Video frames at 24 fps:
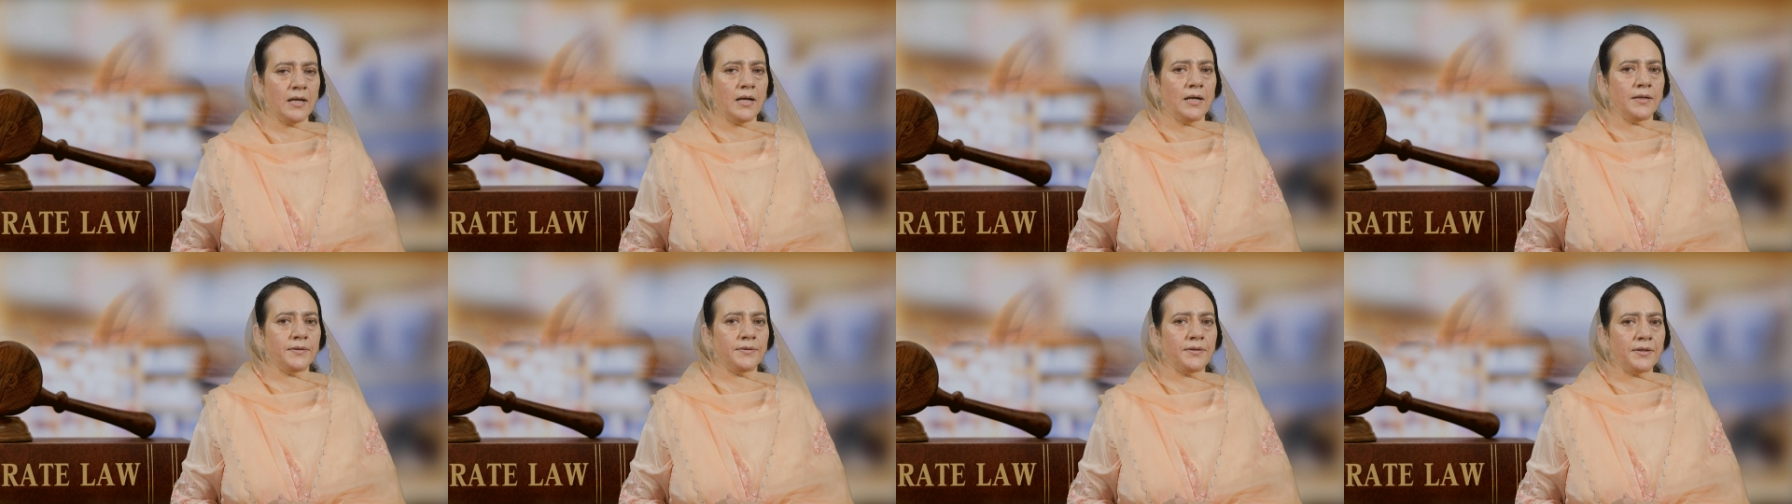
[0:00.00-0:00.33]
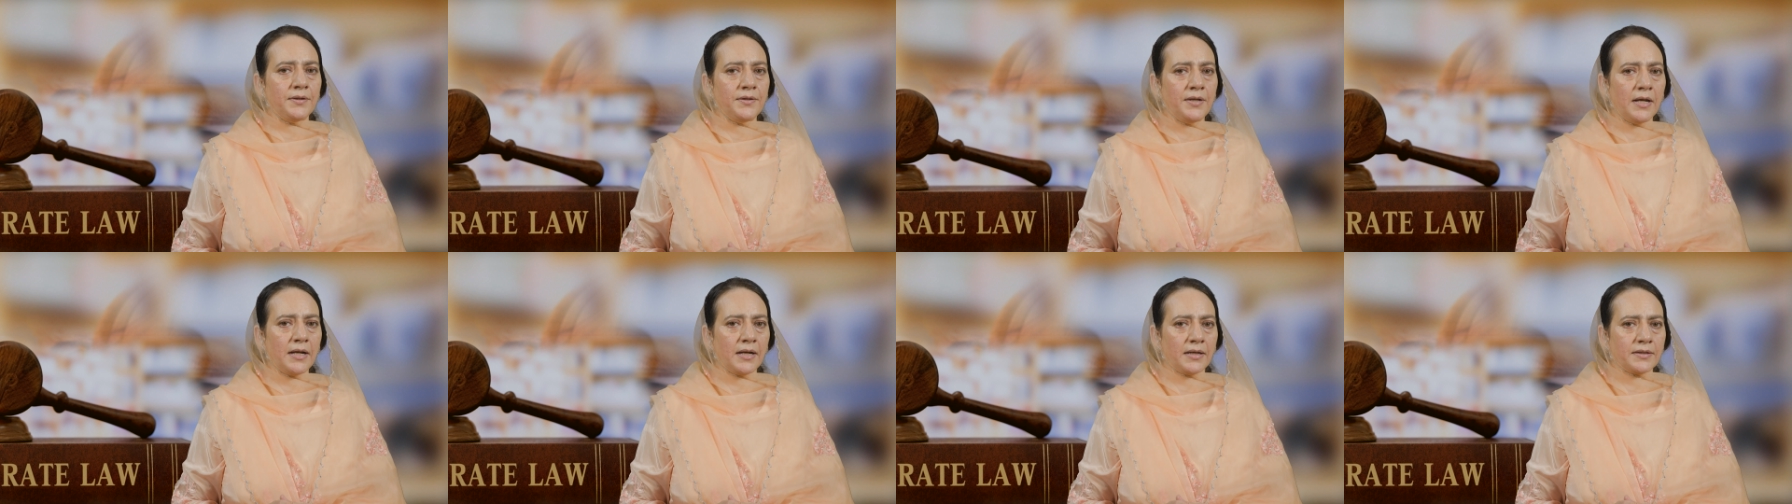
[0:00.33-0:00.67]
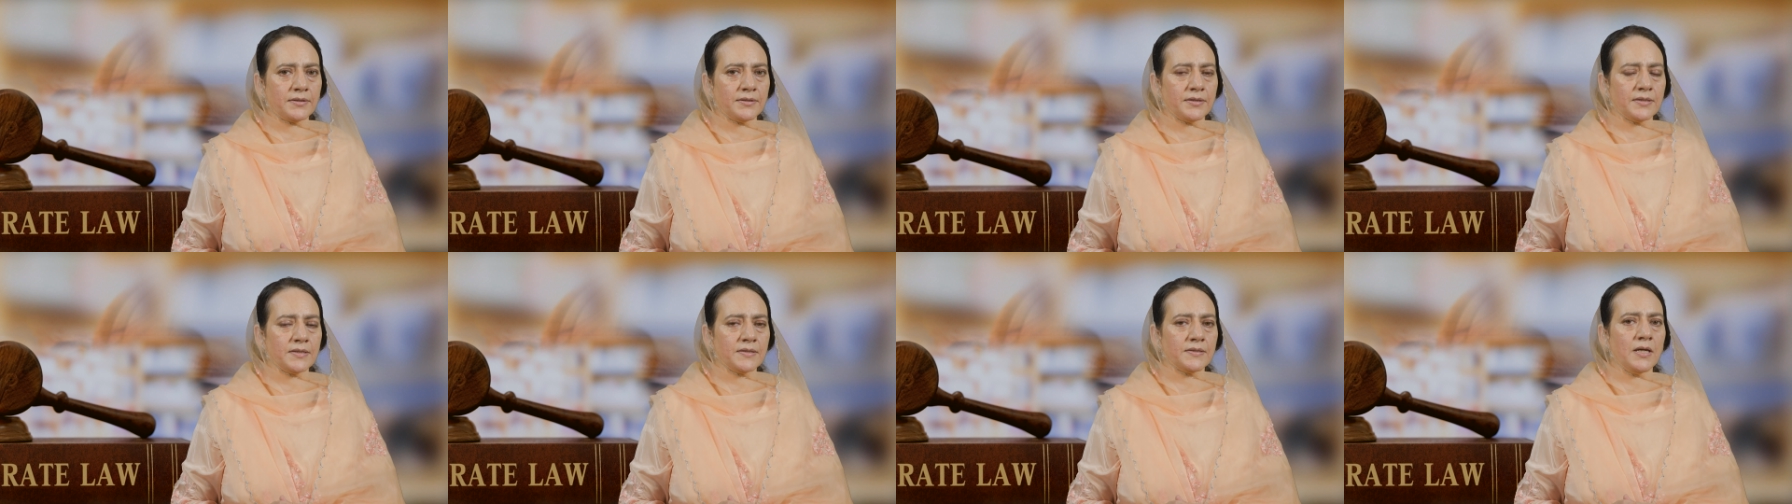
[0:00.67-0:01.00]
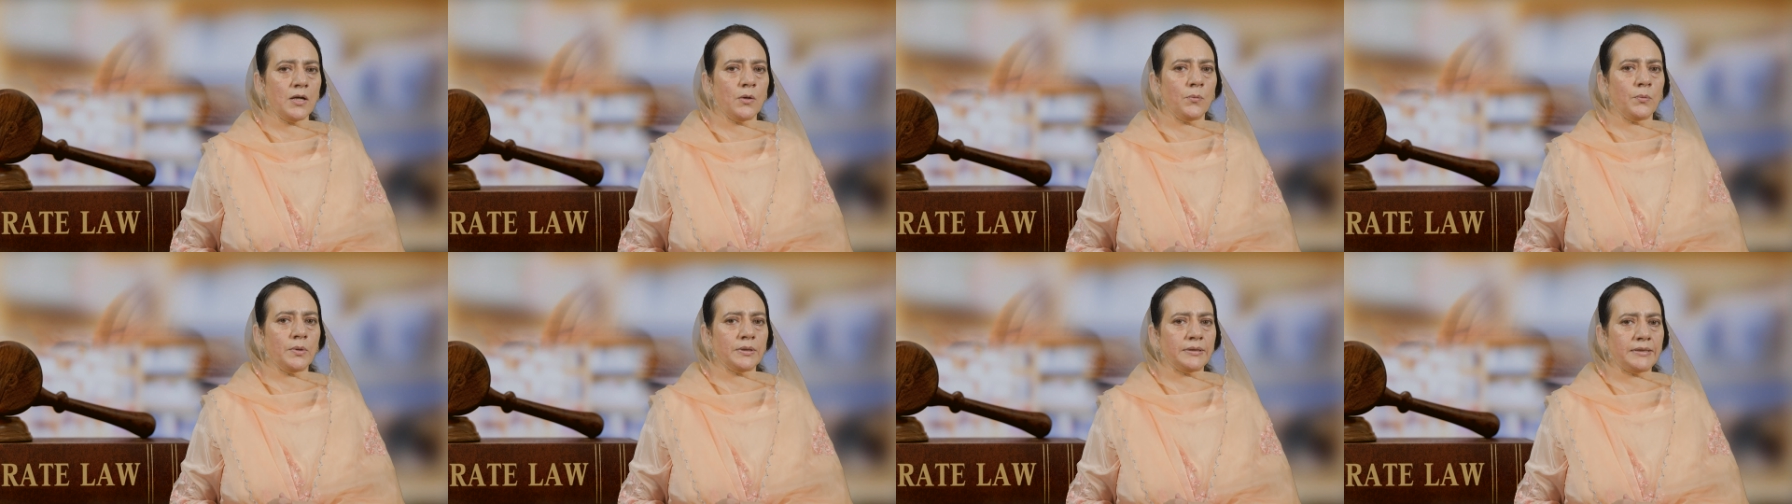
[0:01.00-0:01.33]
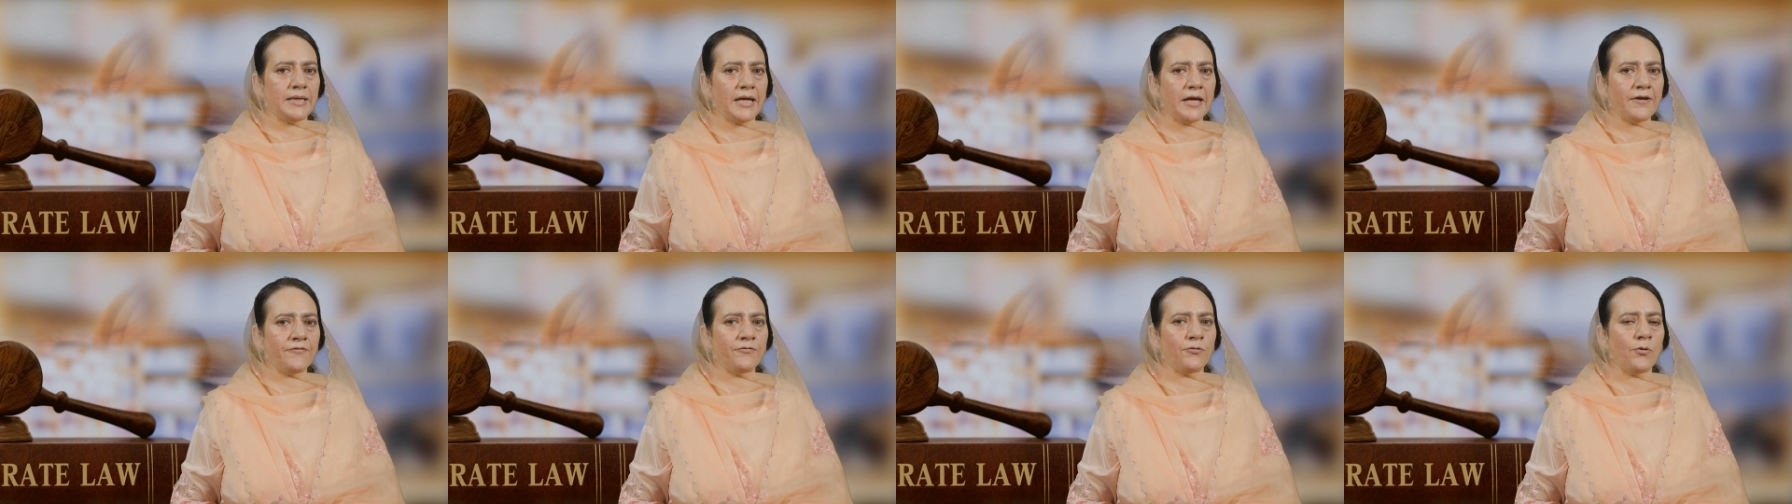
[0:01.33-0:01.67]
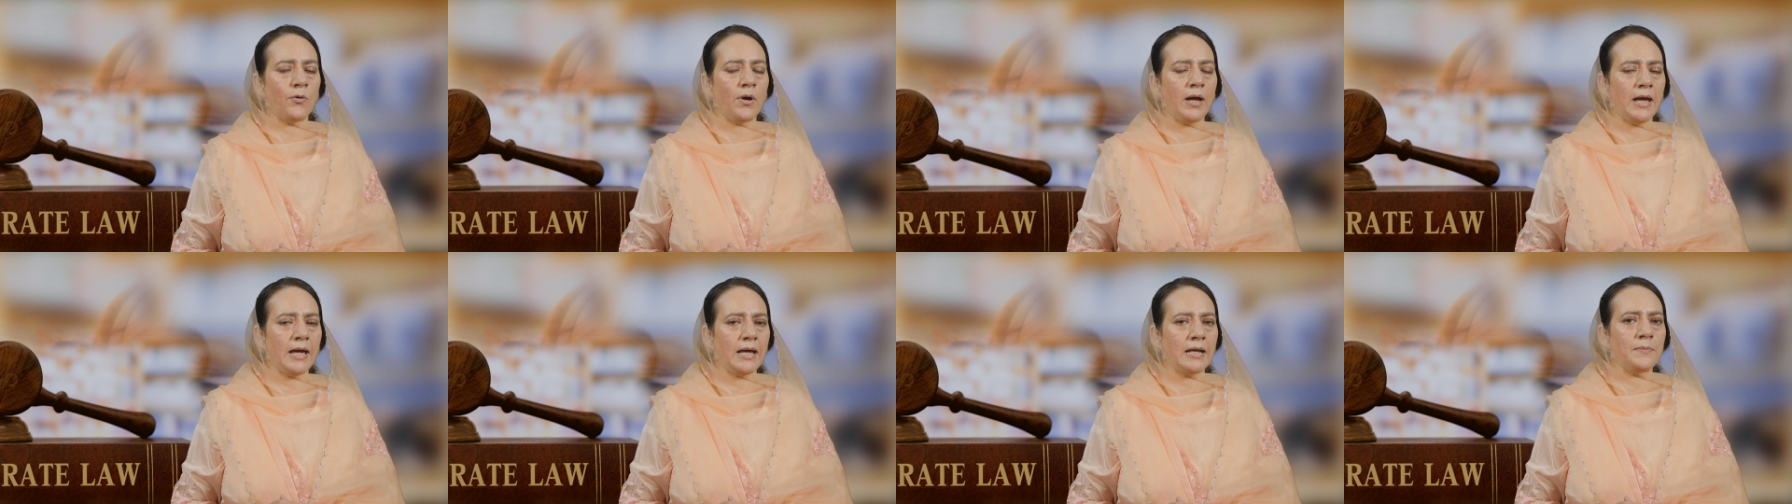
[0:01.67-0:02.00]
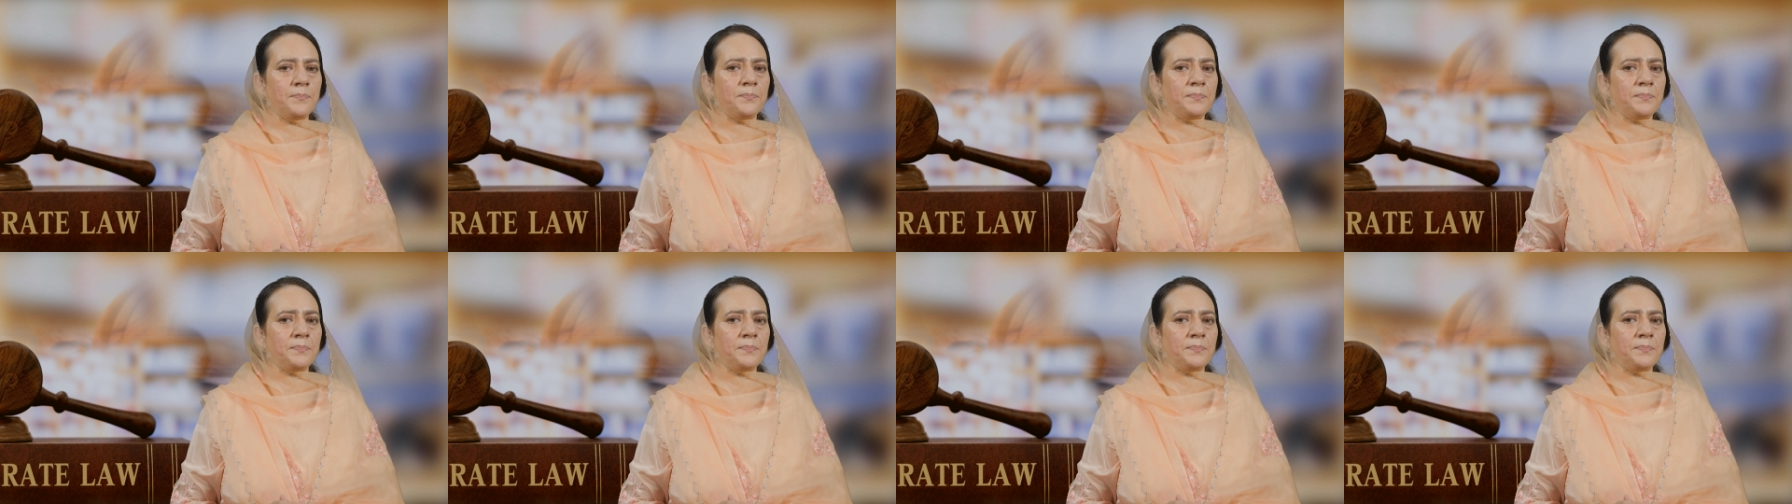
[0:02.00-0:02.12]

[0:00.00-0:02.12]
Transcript: The directors were therefore held